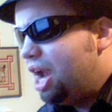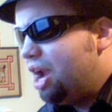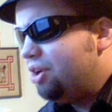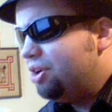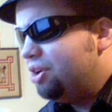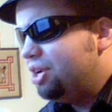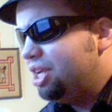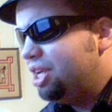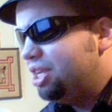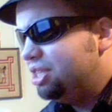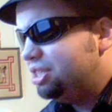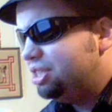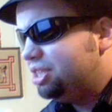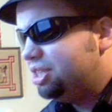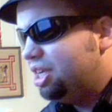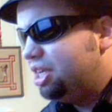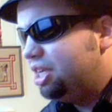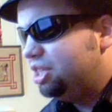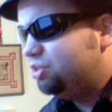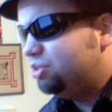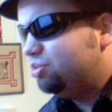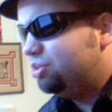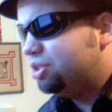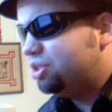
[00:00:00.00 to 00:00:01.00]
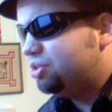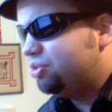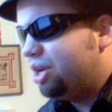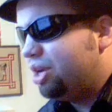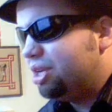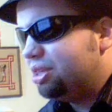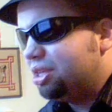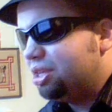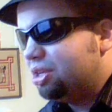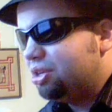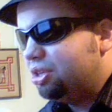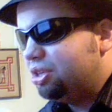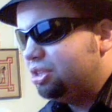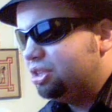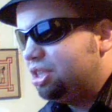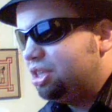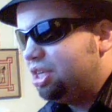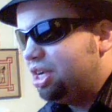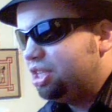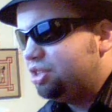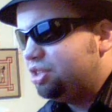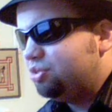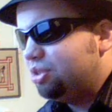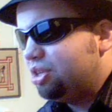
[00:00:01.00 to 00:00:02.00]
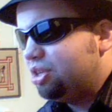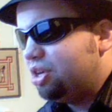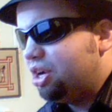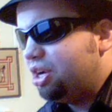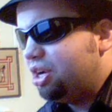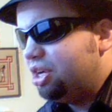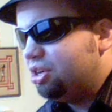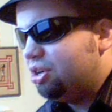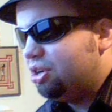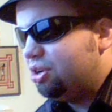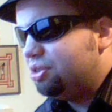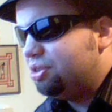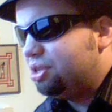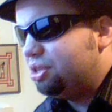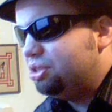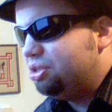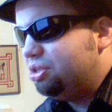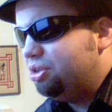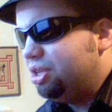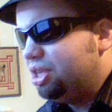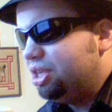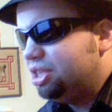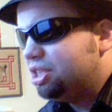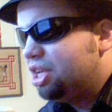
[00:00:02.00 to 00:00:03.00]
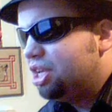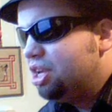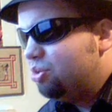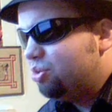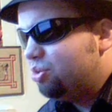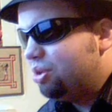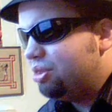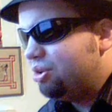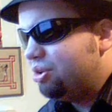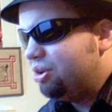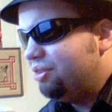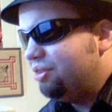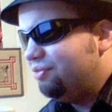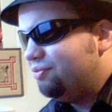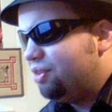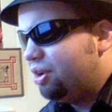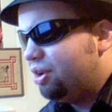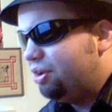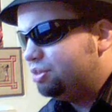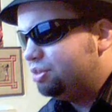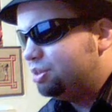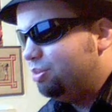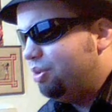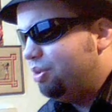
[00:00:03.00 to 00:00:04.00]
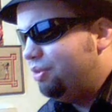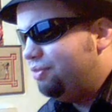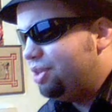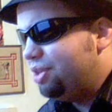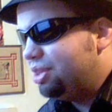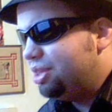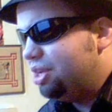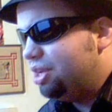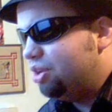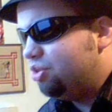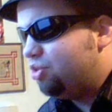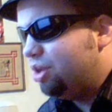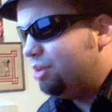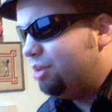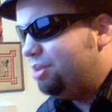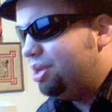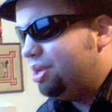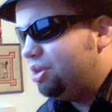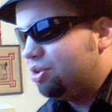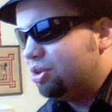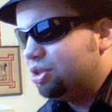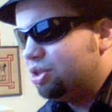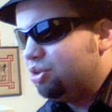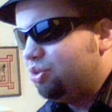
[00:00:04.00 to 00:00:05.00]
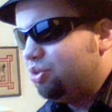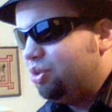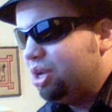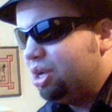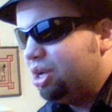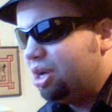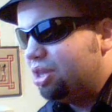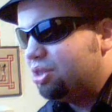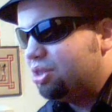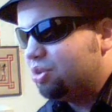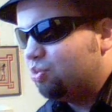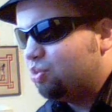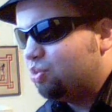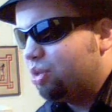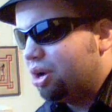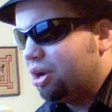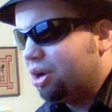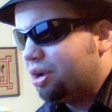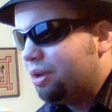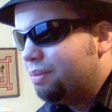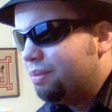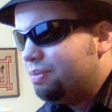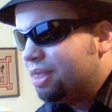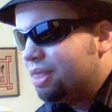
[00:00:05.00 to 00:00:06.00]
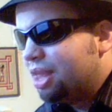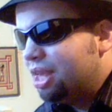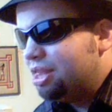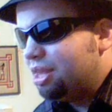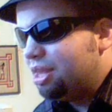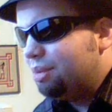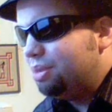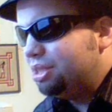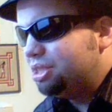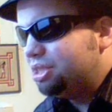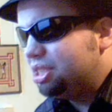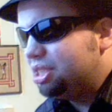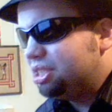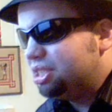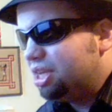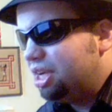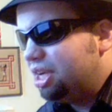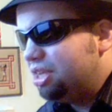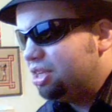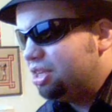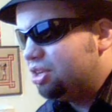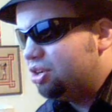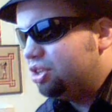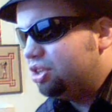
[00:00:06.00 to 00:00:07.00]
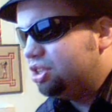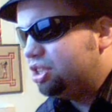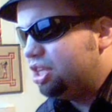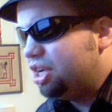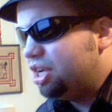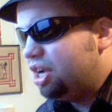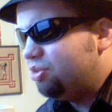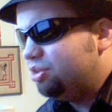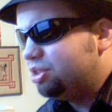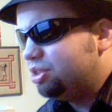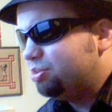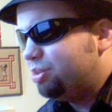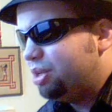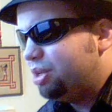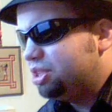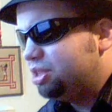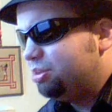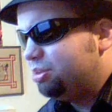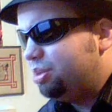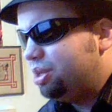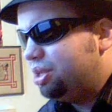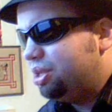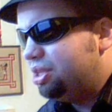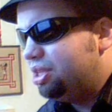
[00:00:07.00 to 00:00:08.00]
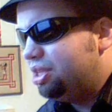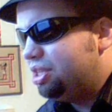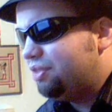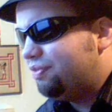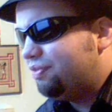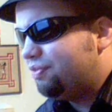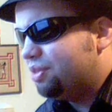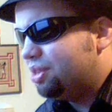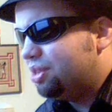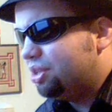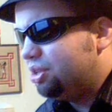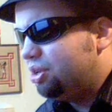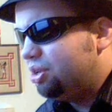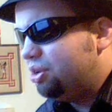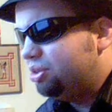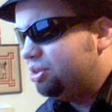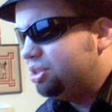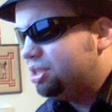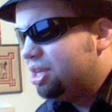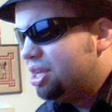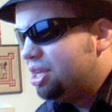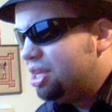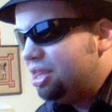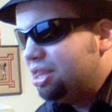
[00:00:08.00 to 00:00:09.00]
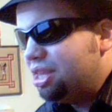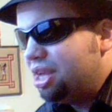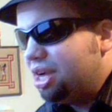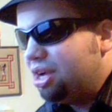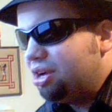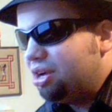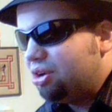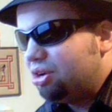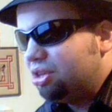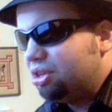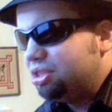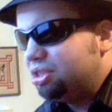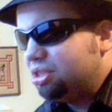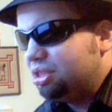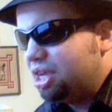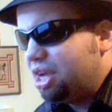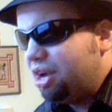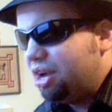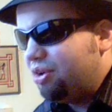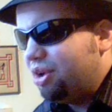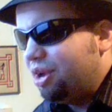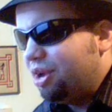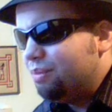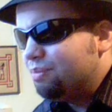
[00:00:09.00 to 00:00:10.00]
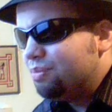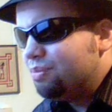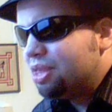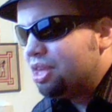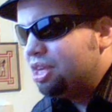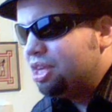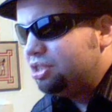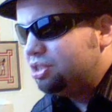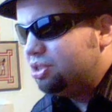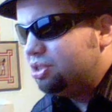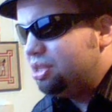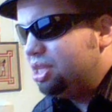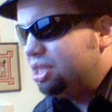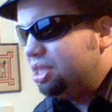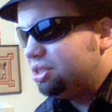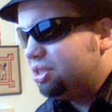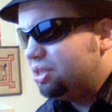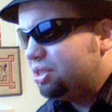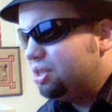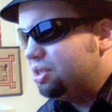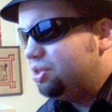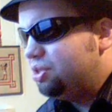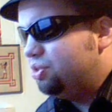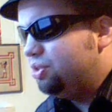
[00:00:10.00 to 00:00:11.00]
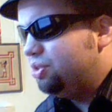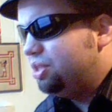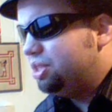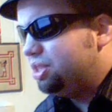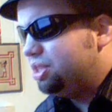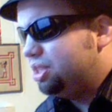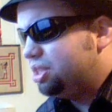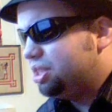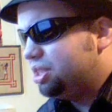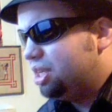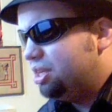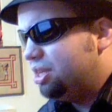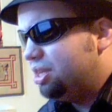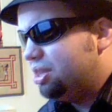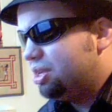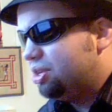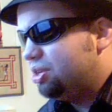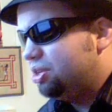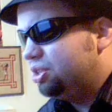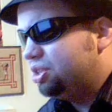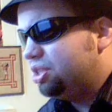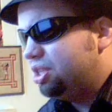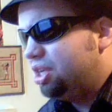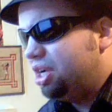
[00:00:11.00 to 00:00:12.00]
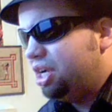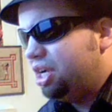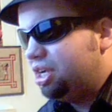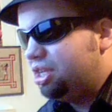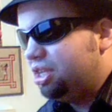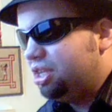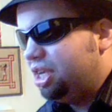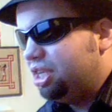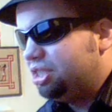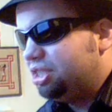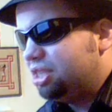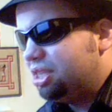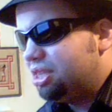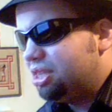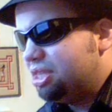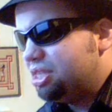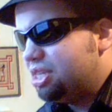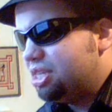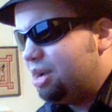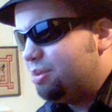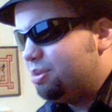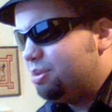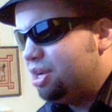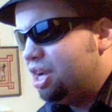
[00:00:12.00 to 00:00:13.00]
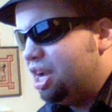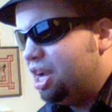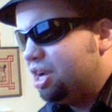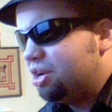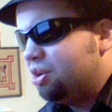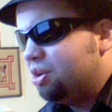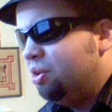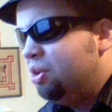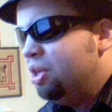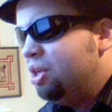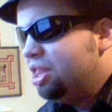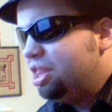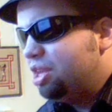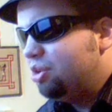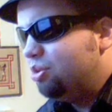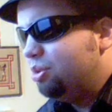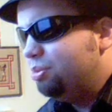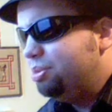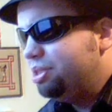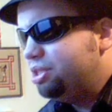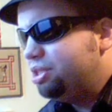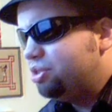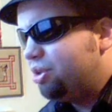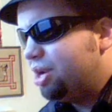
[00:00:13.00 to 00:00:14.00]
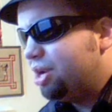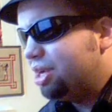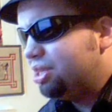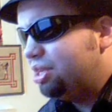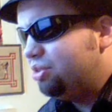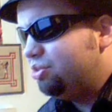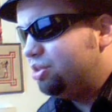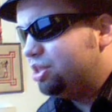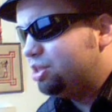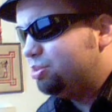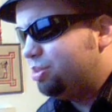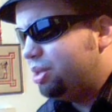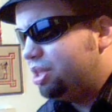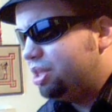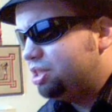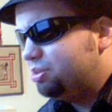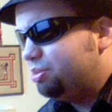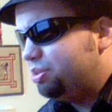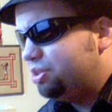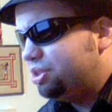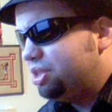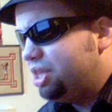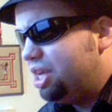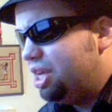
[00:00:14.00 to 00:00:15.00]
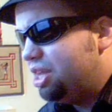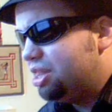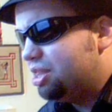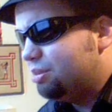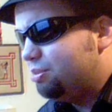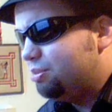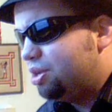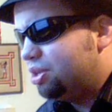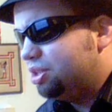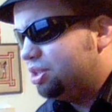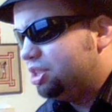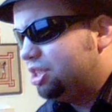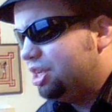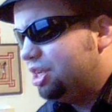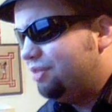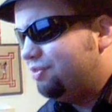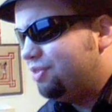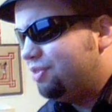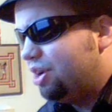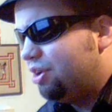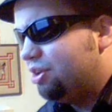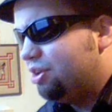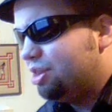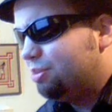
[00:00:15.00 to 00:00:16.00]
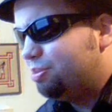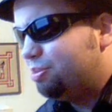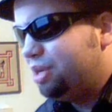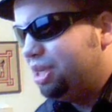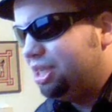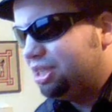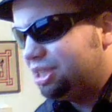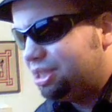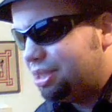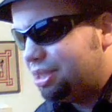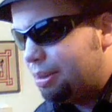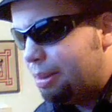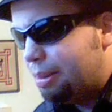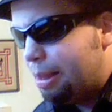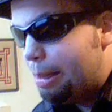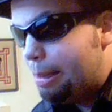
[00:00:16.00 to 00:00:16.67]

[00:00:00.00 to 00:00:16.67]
Aaron and his sons will direct the Gershonites regarding all their duties, whether it involves moving the equipment or doing other work. They must assign the Gershonite responsibilities for the loads they are to carry. So these are the duties assigned to the Gershonite clans at the tabernacle. They will be directly responsible to Ithamar, son of Aaron the priest.